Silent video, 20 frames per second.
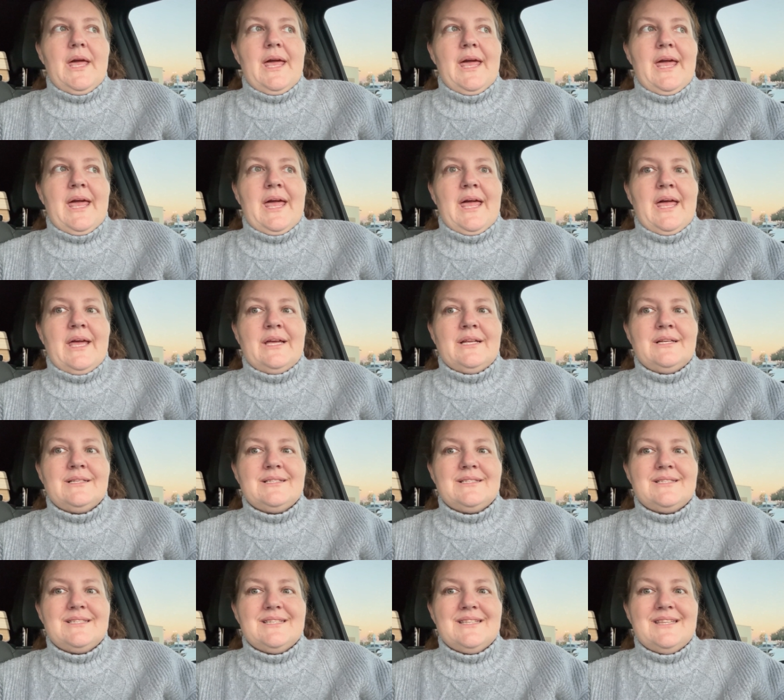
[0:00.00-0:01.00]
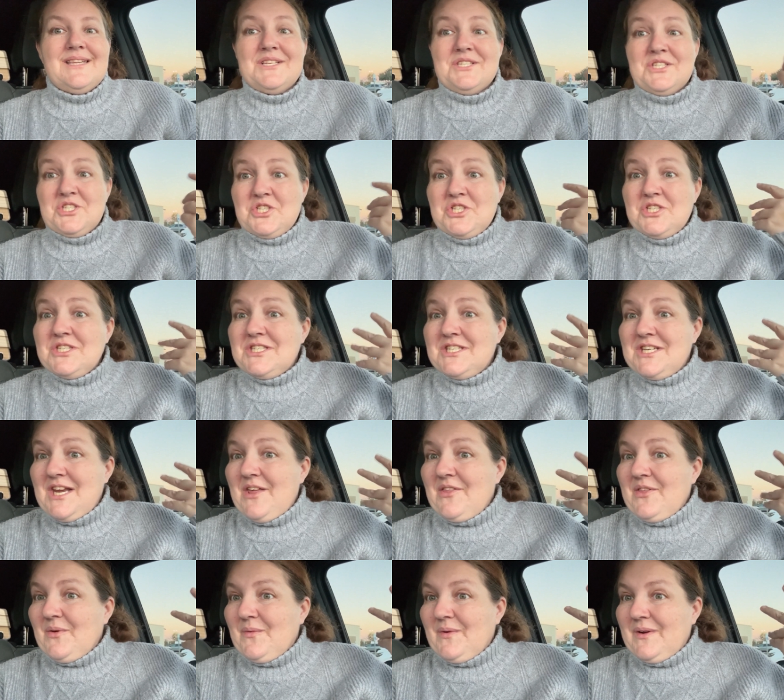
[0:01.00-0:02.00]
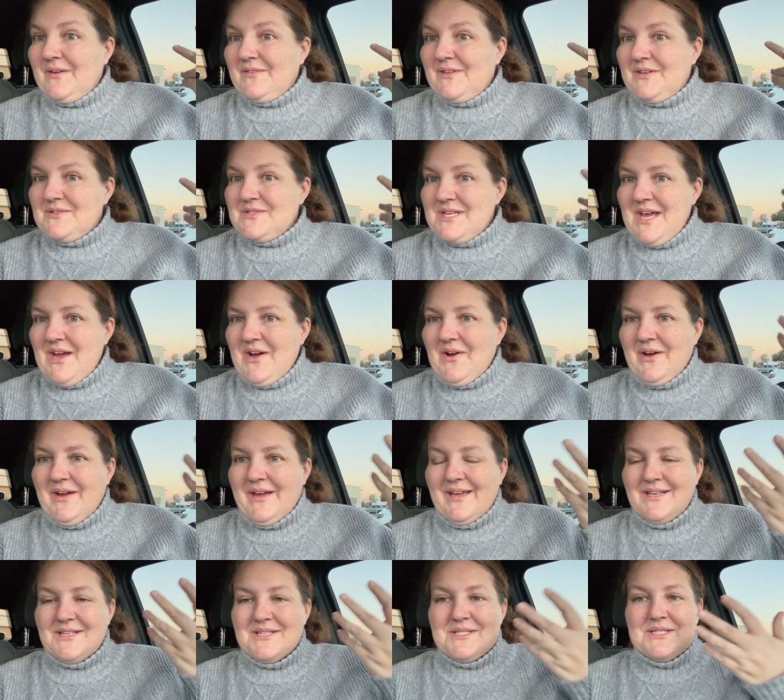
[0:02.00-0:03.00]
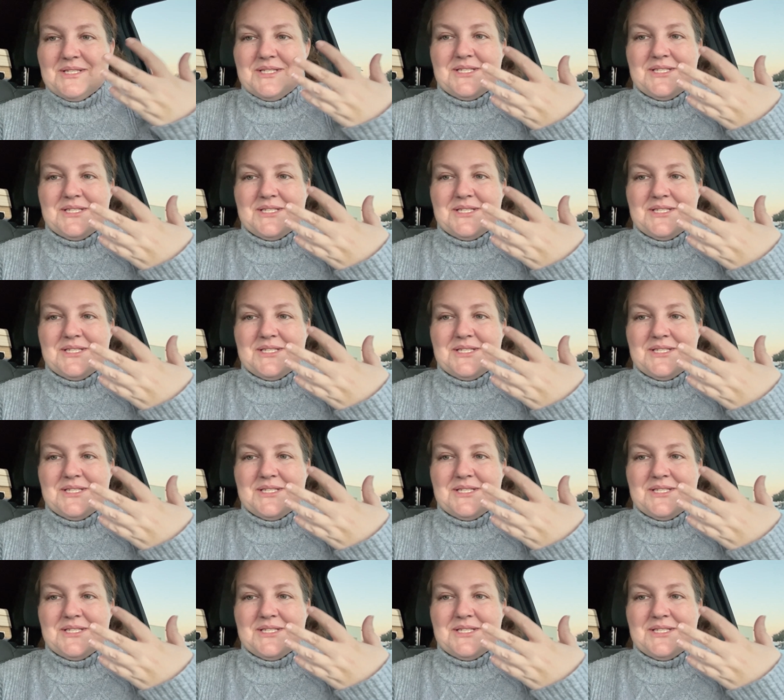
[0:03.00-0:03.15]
And this is just another one of those areas.